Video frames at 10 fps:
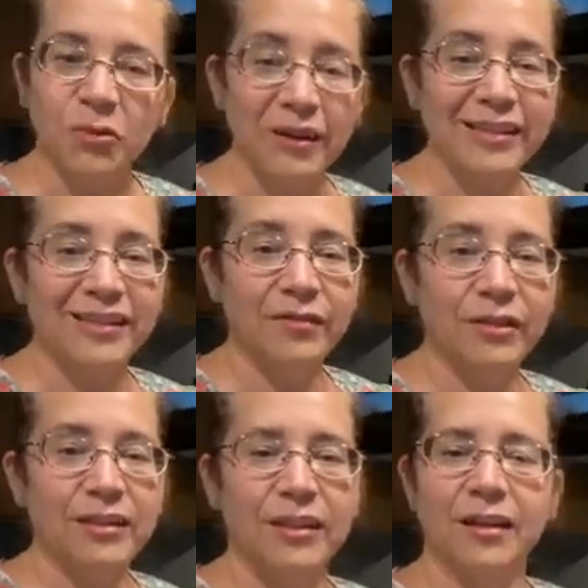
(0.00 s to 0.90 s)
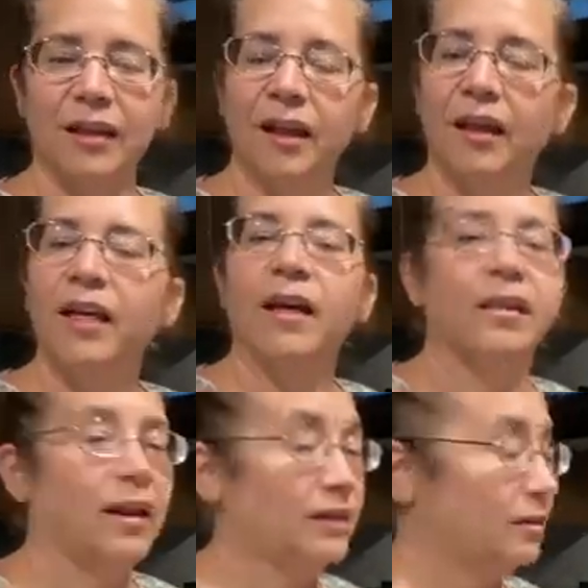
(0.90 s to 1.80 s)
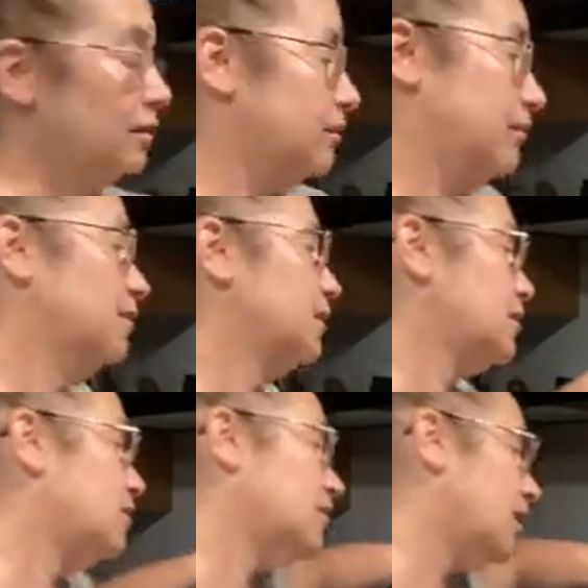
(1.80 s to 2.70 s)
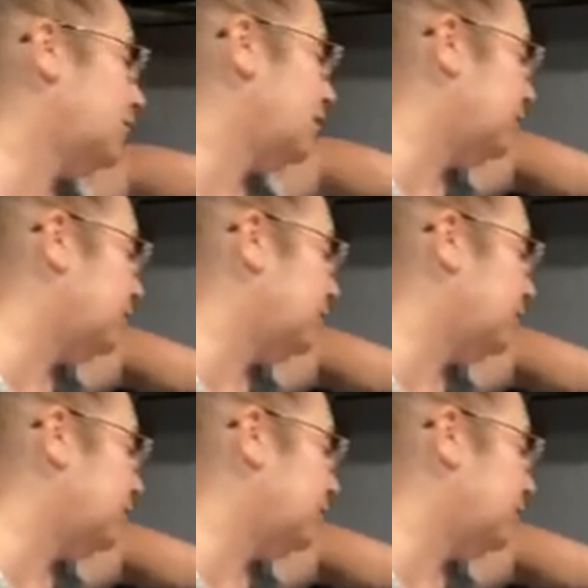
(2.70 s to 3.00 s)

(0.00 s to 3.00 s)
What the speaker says: 2017, that's a long time